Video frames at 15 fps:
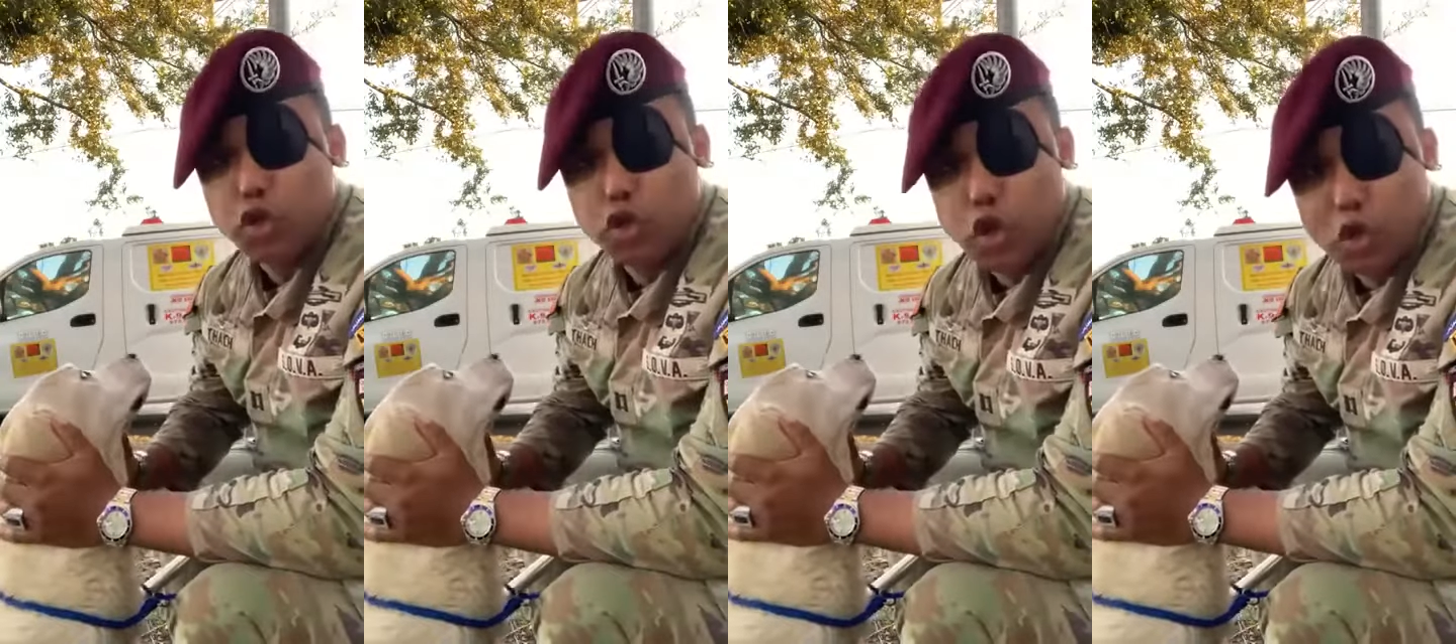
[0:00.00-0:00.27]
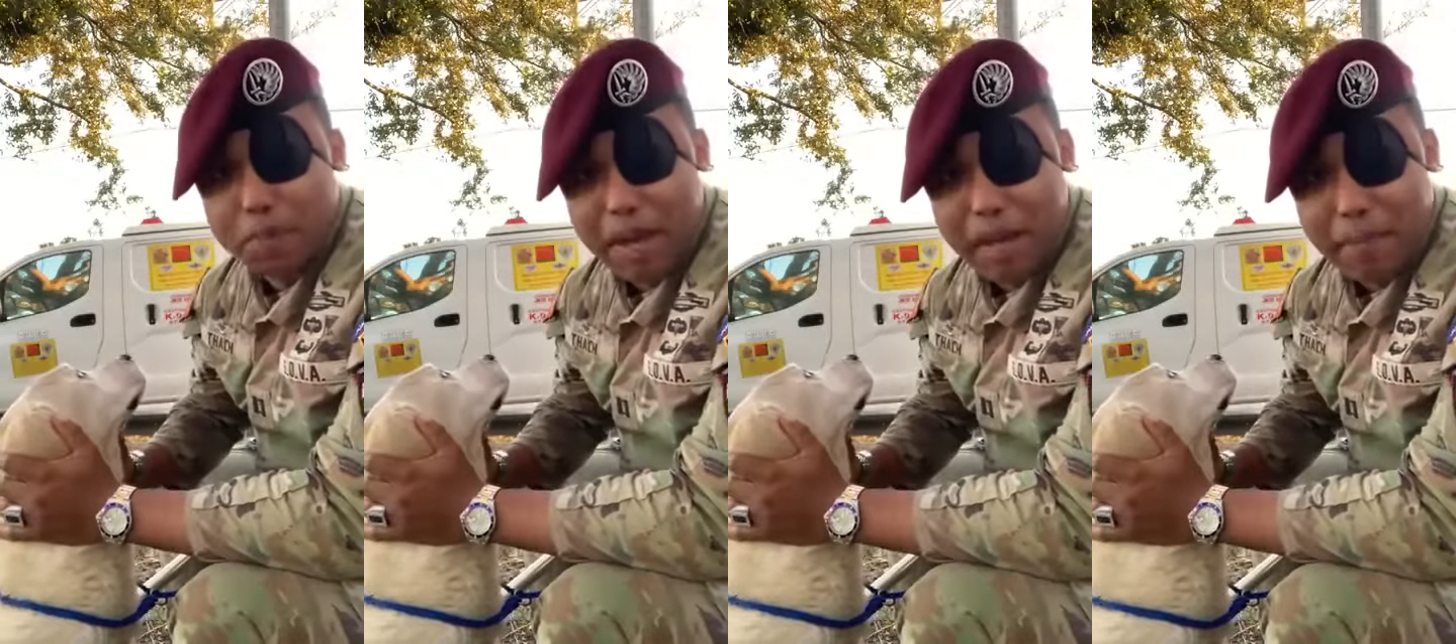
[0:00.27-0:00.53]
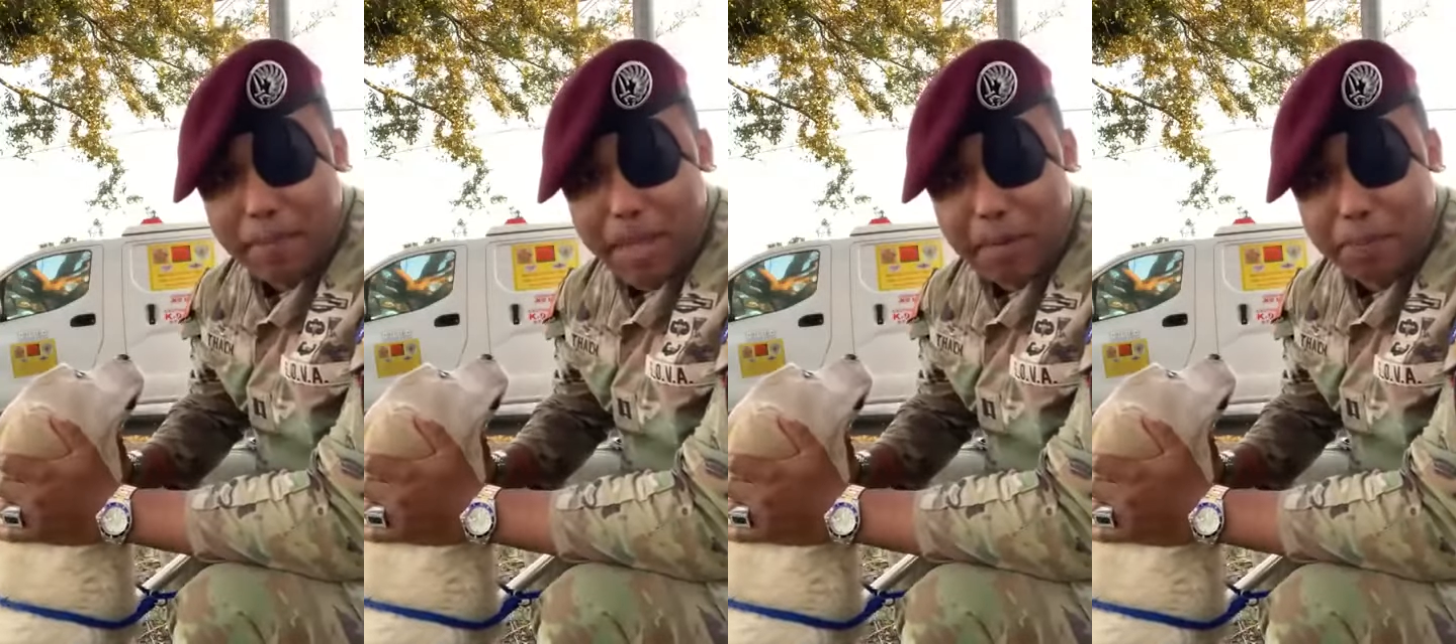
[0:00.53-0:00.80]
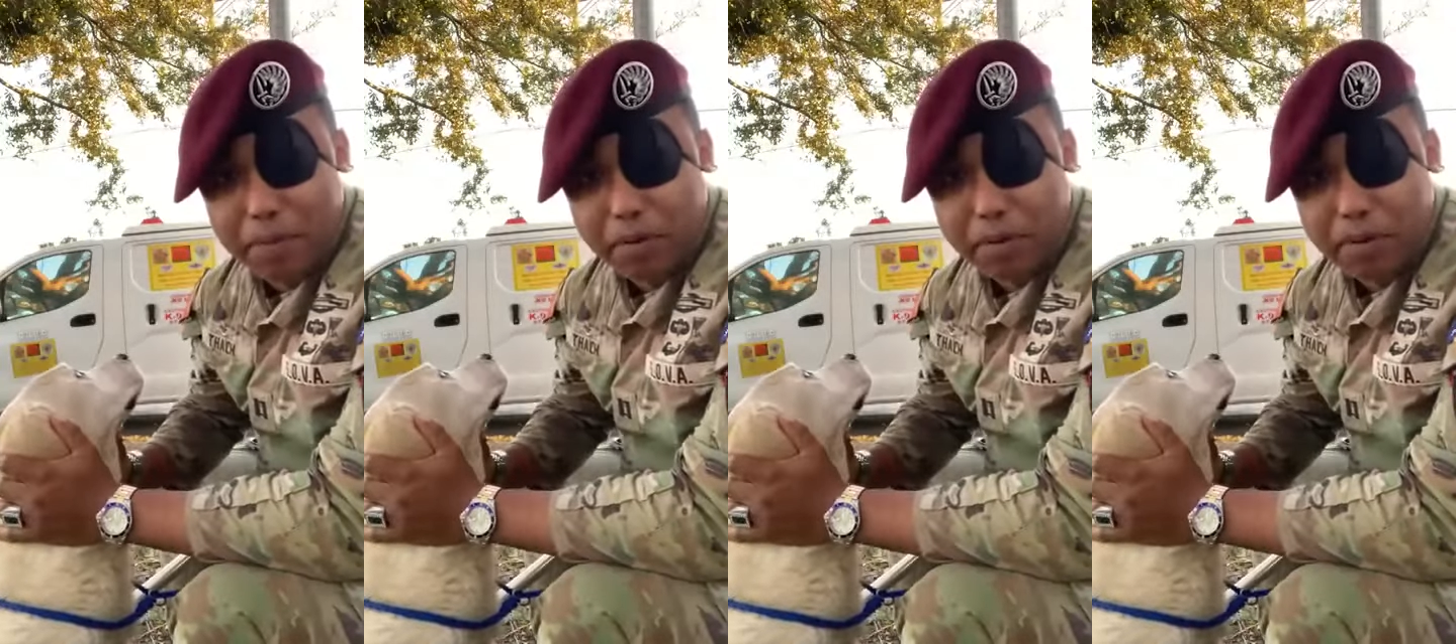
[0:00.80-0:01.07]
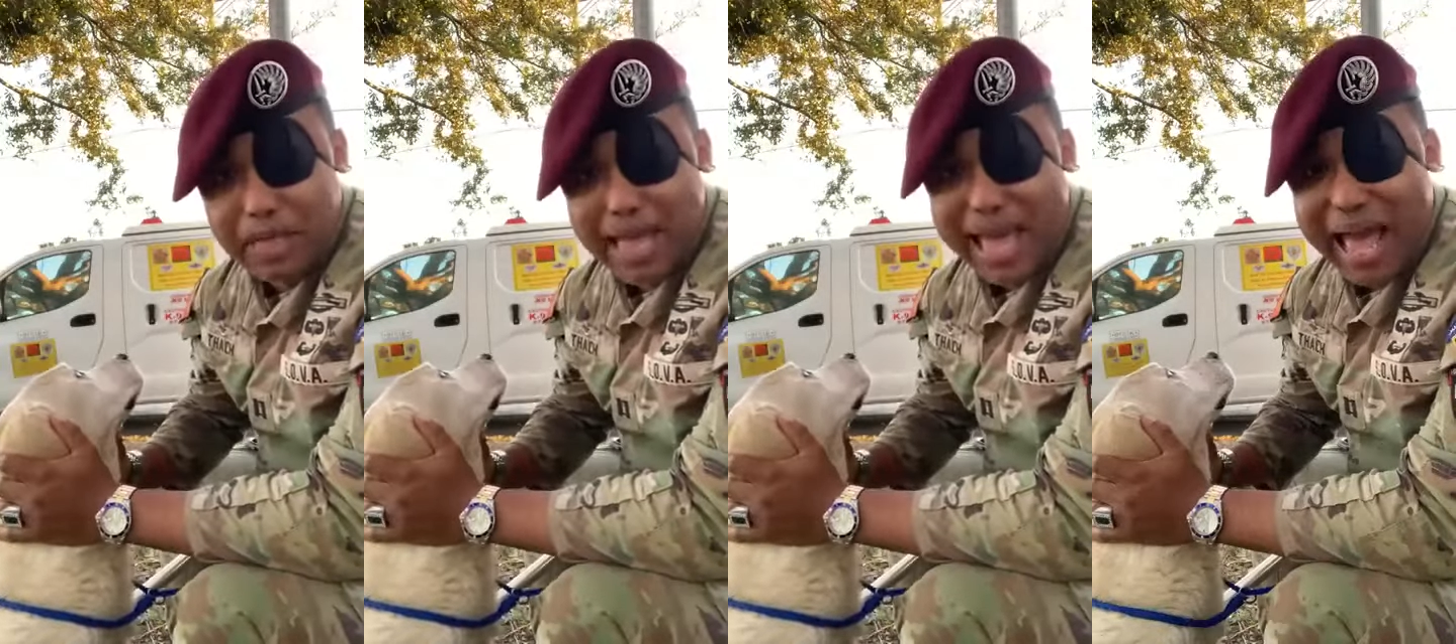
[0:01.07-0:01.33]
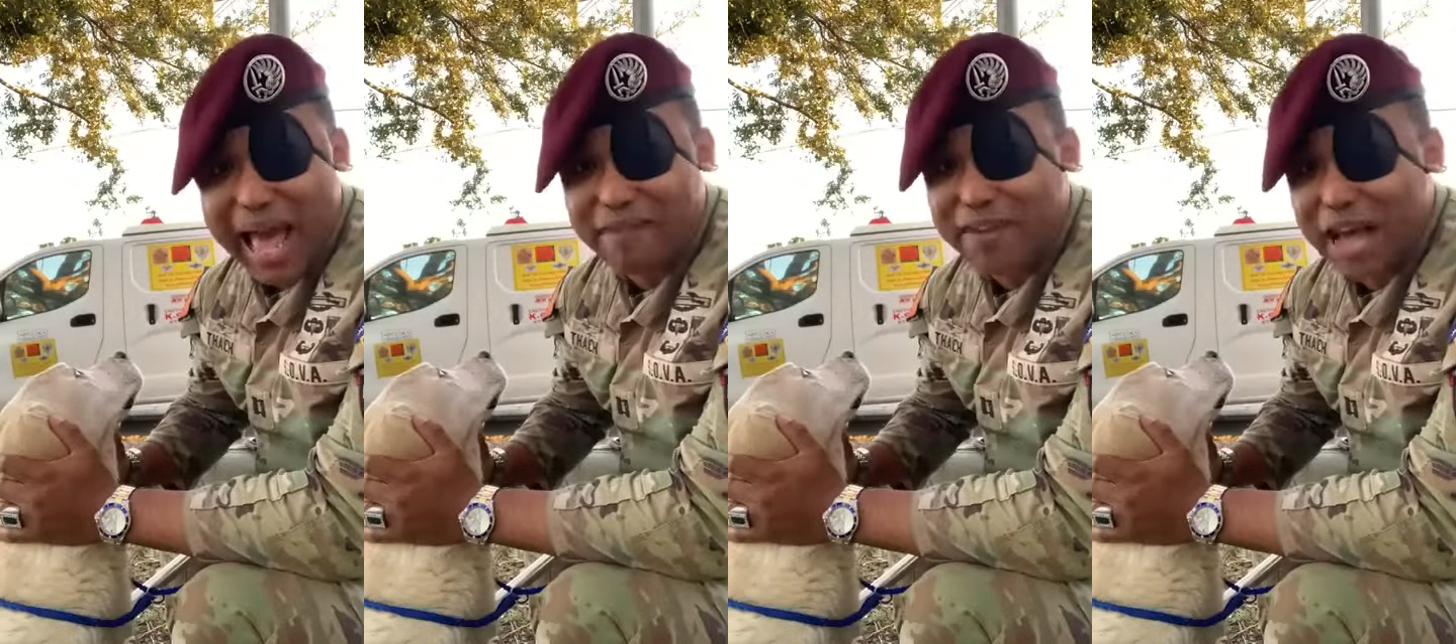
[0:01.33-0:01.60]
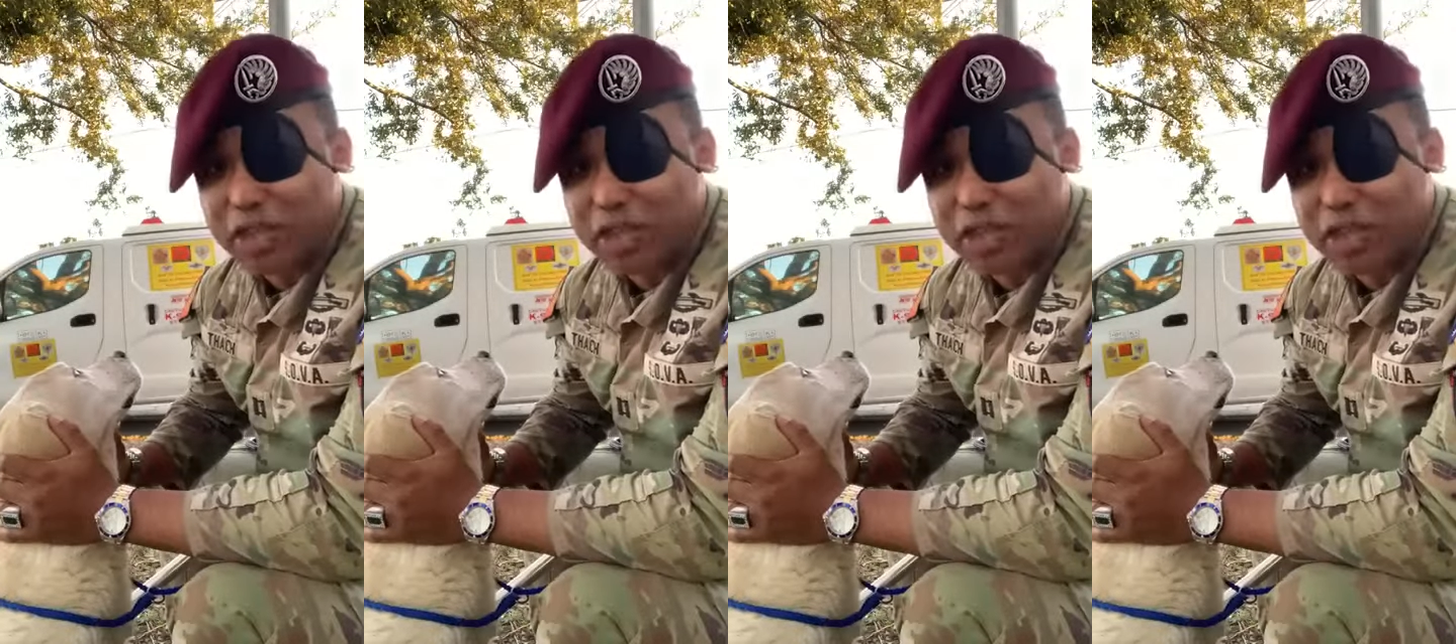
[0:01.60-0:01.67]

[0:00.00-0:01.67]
Too many people have